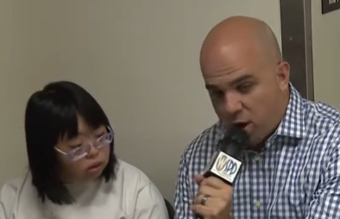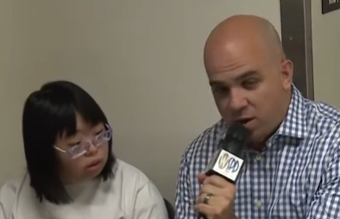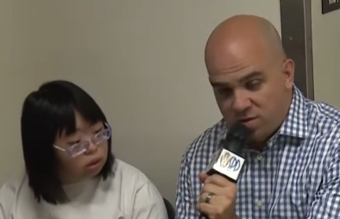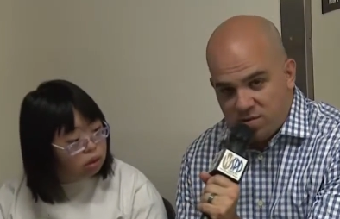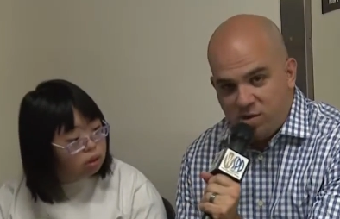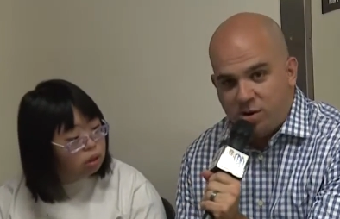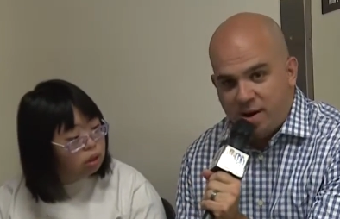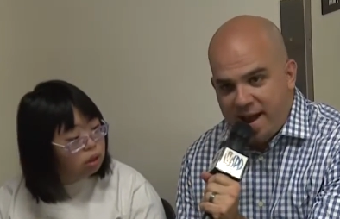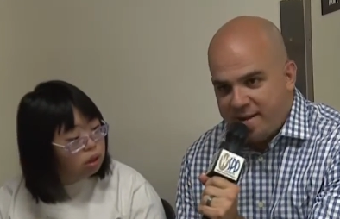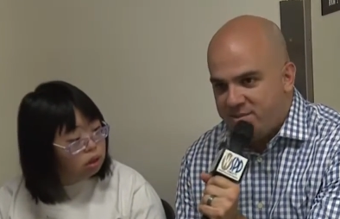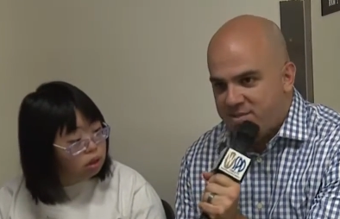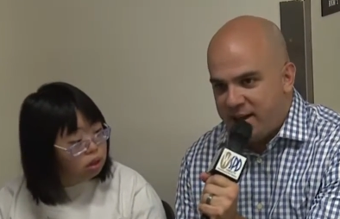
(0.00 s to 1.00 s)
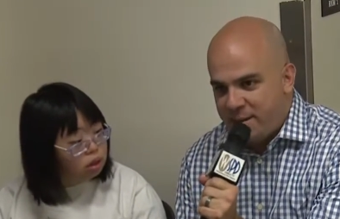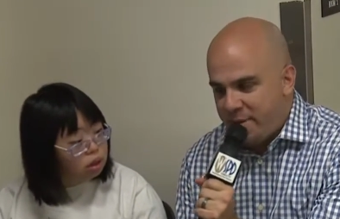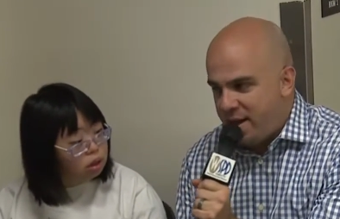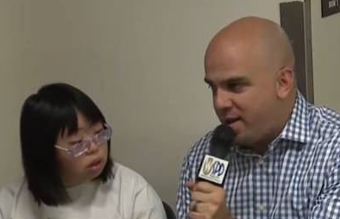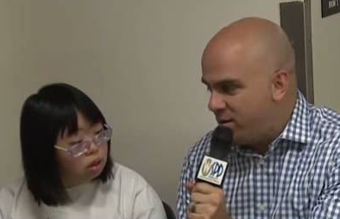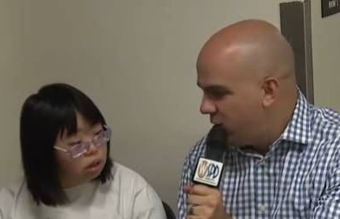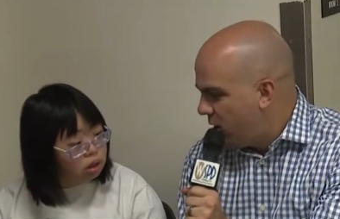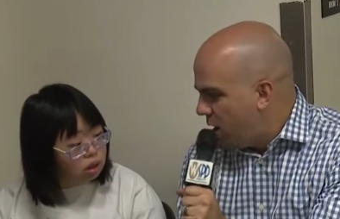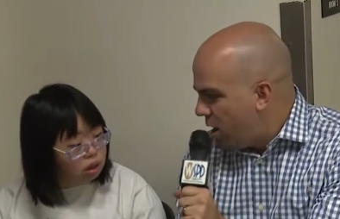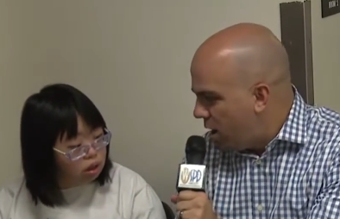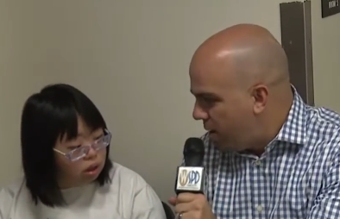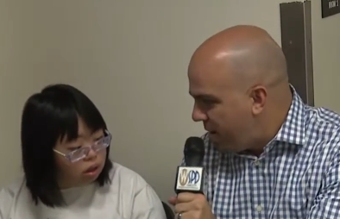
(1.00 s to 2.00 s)
Speaker 1: arts and crafts. Not bad.
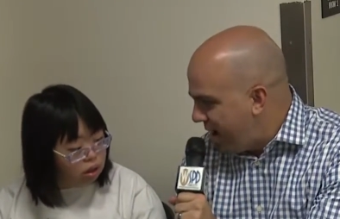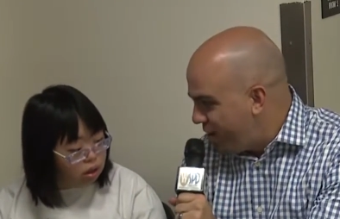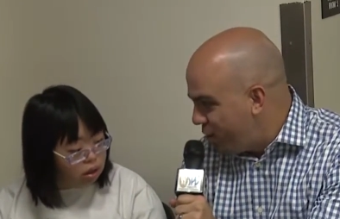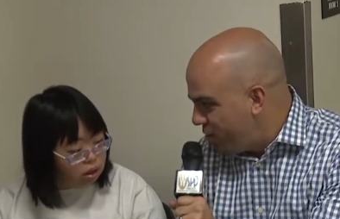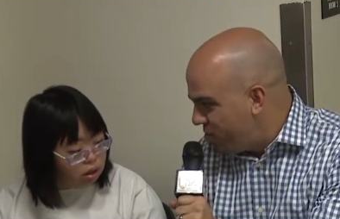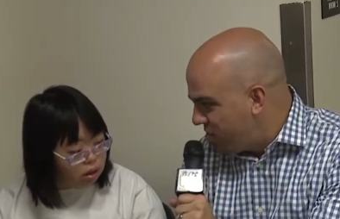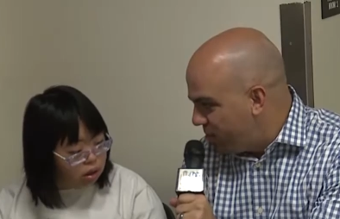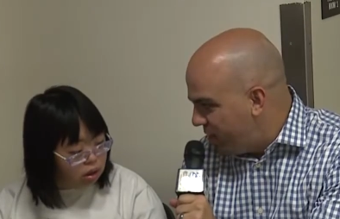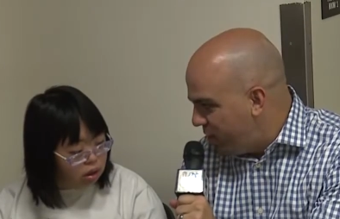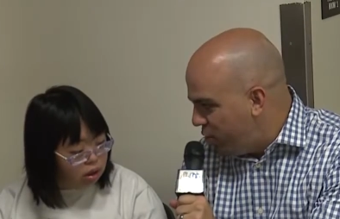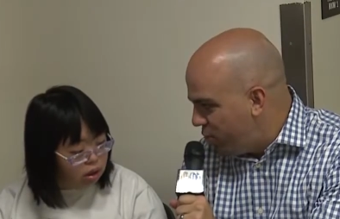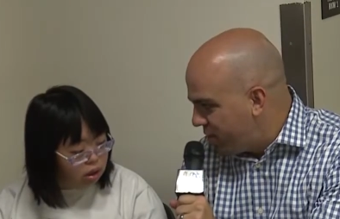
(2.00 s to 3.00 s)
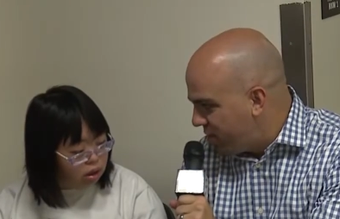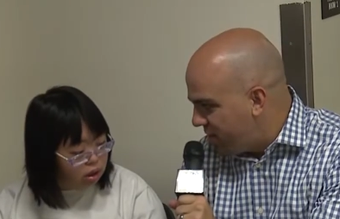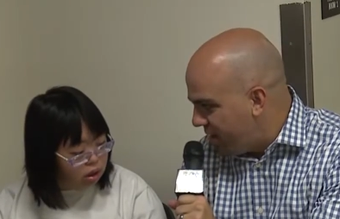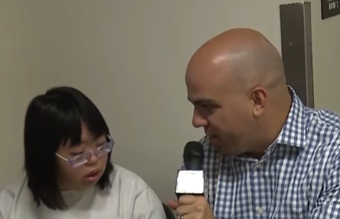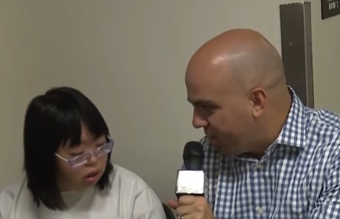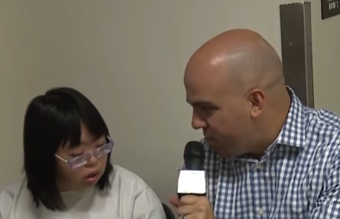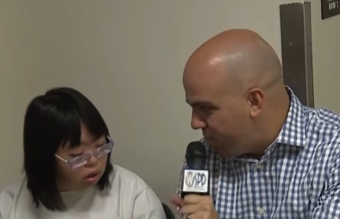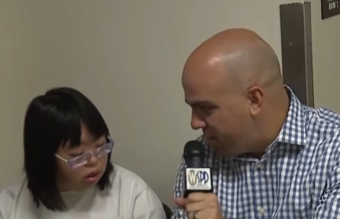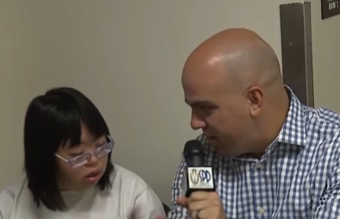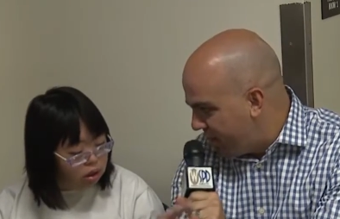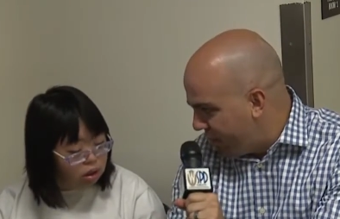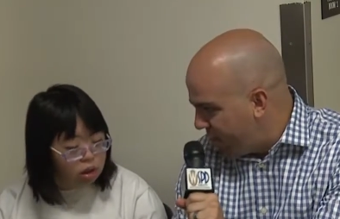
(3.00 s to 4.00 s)
Um, I heard there's something you want to tell
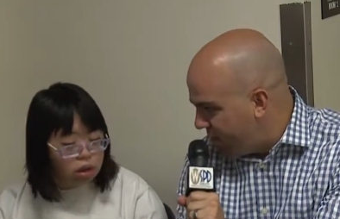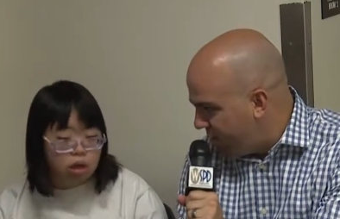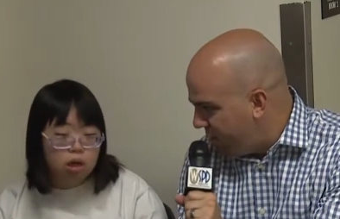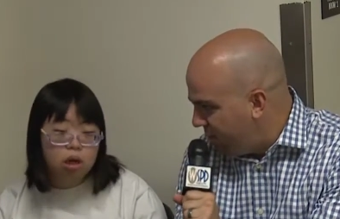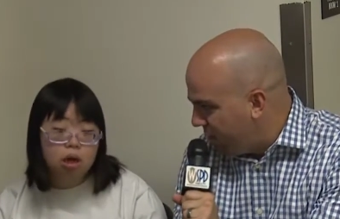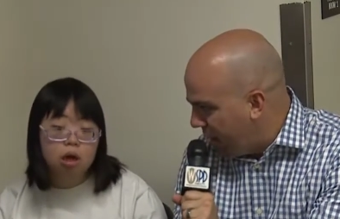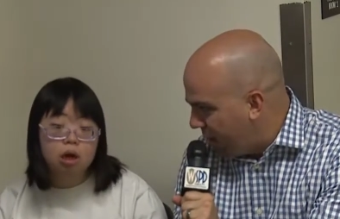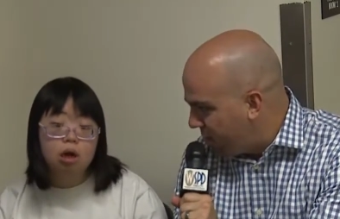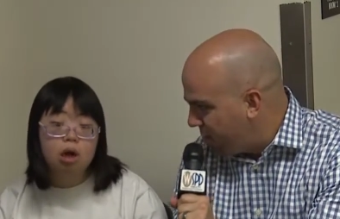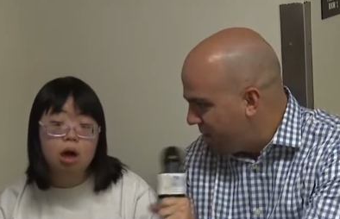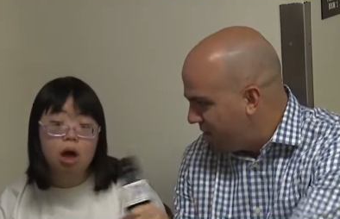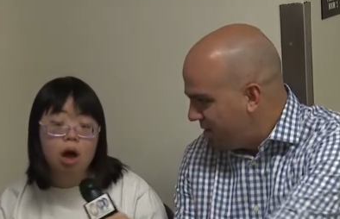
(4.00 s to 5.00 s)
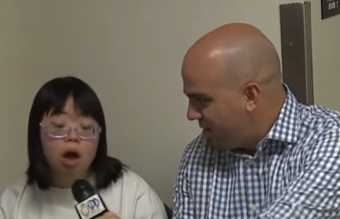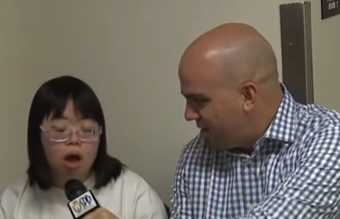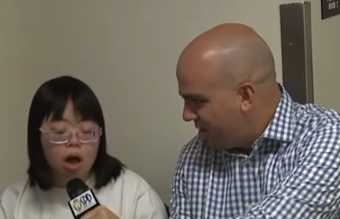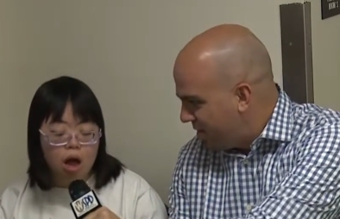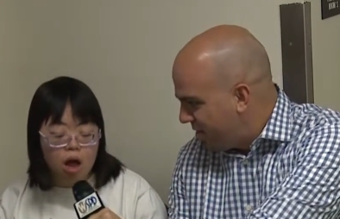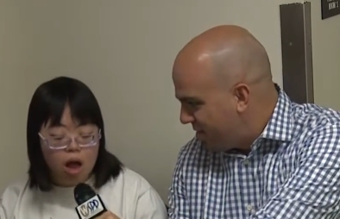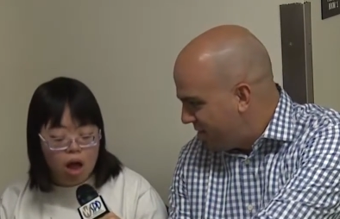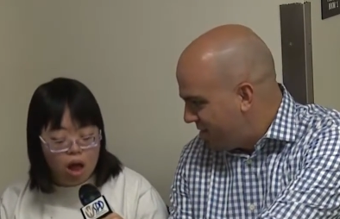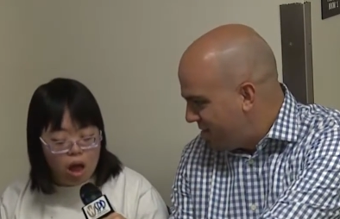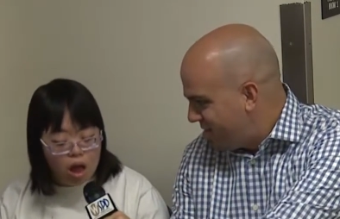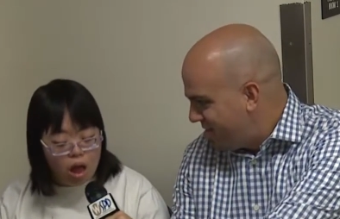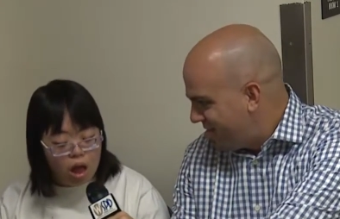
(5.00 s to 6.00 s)
everybody out there in TV land.
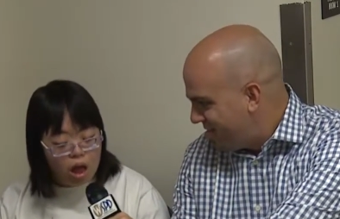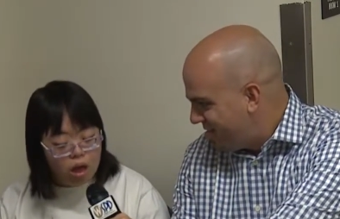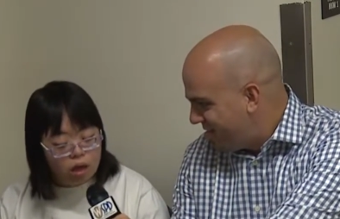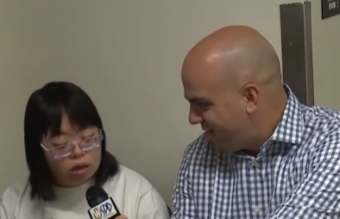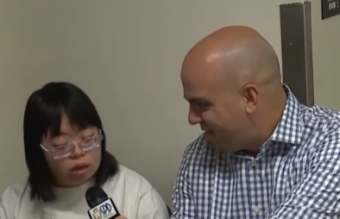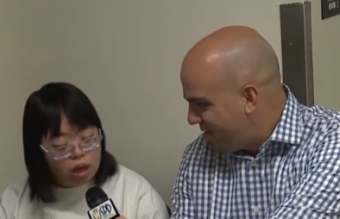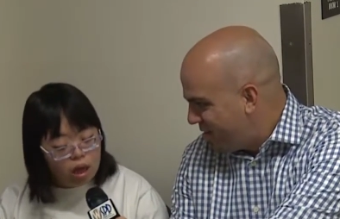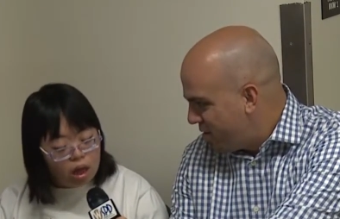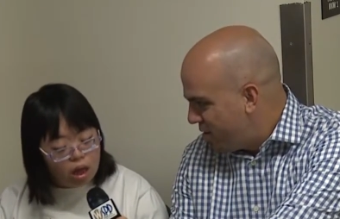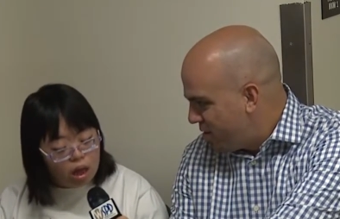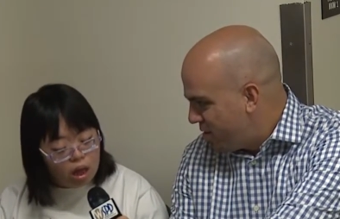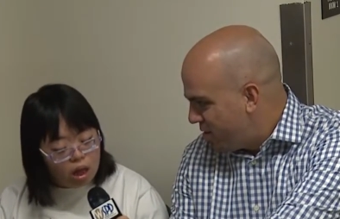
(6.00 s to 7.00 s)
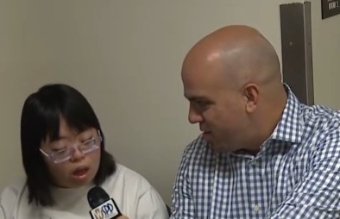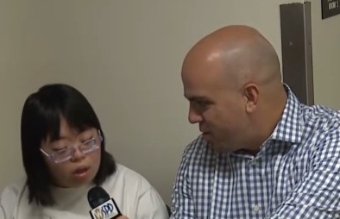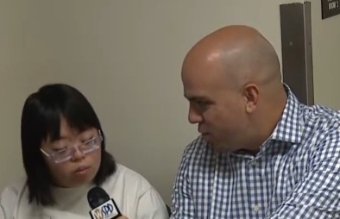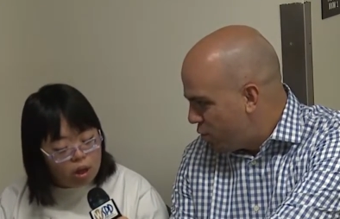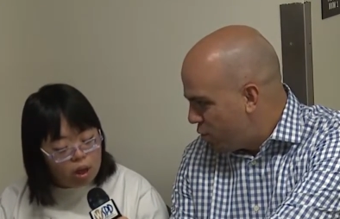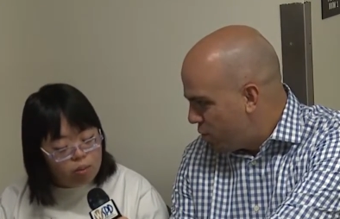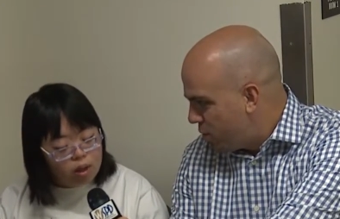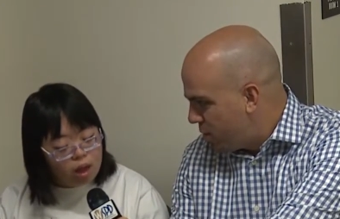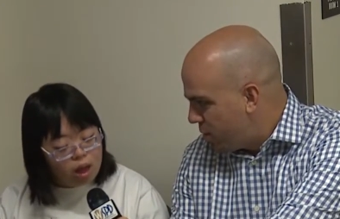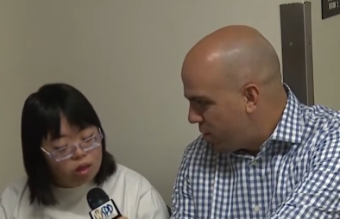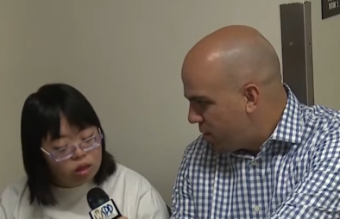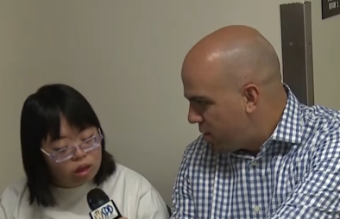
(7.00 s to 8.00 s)
Speaker 2: Um, maybe
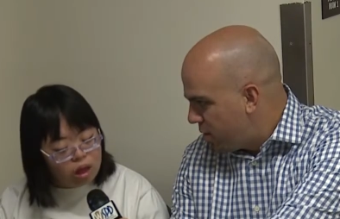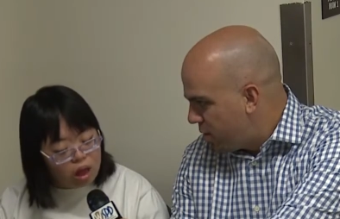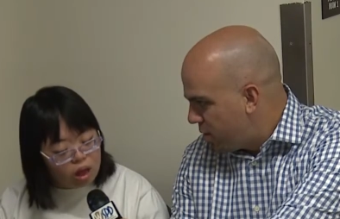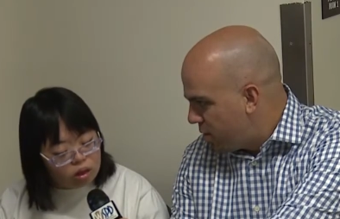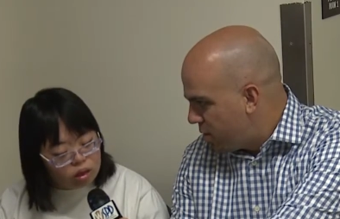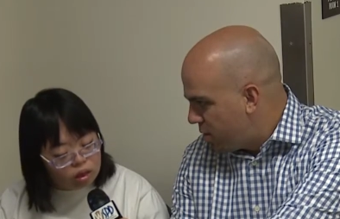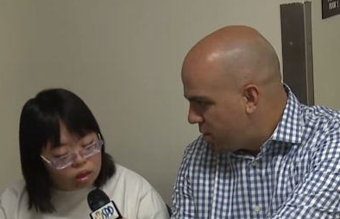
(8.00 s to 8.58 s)
it's good.